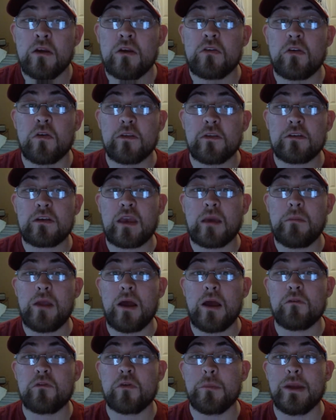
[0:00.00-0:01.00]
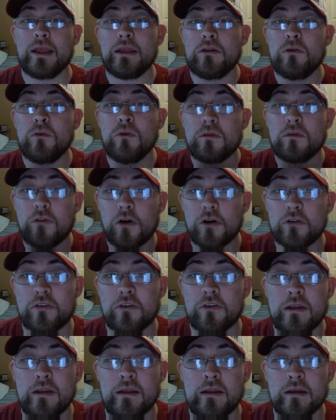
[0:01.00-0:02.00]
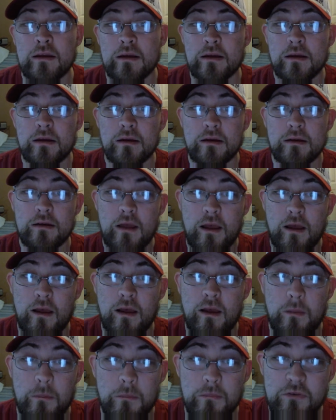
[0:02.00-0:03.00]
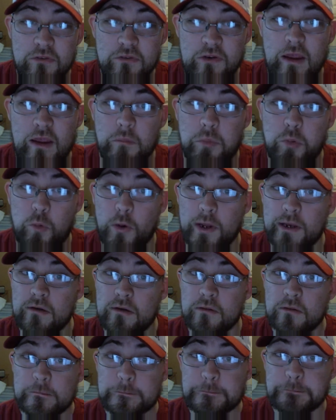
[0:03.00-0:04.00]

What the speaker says: So this came down from a university standpoint.